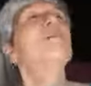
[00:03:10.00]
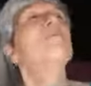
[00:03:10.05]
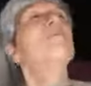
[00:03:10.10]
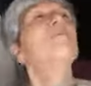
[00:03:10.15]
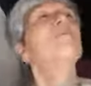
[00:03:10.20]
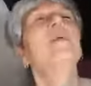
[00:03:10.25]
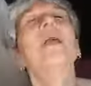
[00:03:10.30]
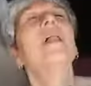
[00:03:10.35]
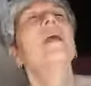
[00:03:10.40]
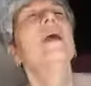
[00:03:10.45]

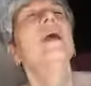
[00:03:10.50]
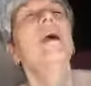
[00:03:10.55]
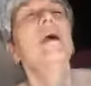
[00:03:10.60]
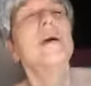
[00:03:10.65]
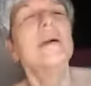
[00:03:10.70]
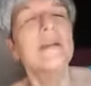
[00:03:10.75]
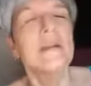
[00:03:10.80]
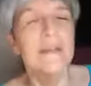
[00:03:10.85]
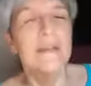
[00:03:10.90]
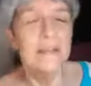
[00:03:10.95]
Bella.
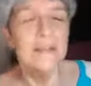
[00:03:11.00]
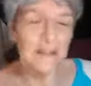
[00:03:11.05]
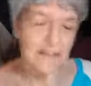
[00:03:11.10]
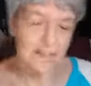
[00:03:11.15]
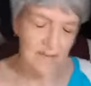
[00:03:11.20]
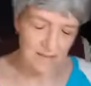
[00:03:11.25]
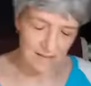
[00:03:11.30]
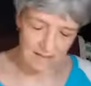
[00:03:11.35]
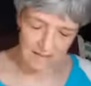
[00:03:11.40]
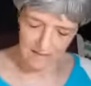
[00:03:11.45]

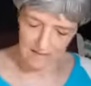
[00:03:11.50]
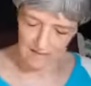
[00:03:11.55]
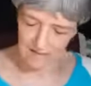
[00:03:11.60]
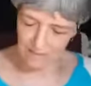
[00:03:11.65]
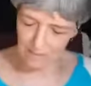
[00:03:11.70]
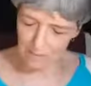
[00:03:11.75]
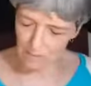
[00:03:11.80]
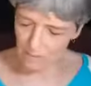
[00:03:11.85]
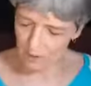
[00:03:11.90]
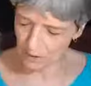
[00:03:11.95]

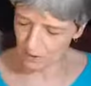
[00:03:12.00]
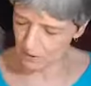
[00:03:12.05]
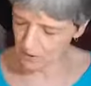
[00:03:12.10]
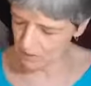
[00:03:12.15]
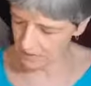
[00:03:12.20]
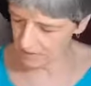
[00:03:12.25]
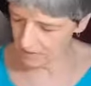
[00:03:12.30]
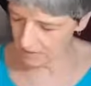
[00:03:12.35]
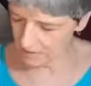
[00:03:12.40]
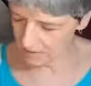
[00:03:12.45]
Oh my
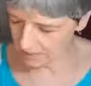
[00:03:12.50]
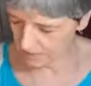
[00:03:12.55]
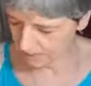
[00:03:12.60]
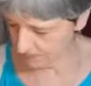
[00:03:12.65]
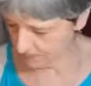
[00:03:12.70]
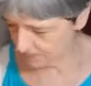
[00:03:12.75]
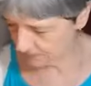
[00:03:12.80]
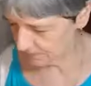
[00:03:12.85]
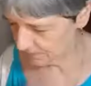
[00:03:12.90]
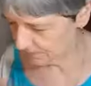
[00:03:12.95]
goodness.
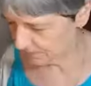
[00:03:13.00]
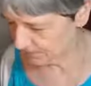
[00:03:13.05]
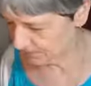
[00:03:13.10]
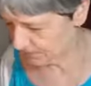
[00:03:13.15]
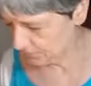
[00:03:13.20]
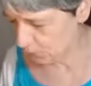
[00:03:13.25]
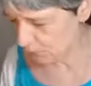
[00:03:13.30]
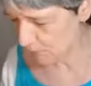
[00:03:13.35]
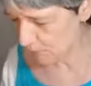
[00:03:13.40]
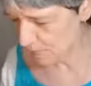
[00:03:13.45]

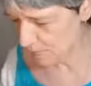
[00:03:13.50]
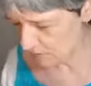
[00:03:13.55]
What am I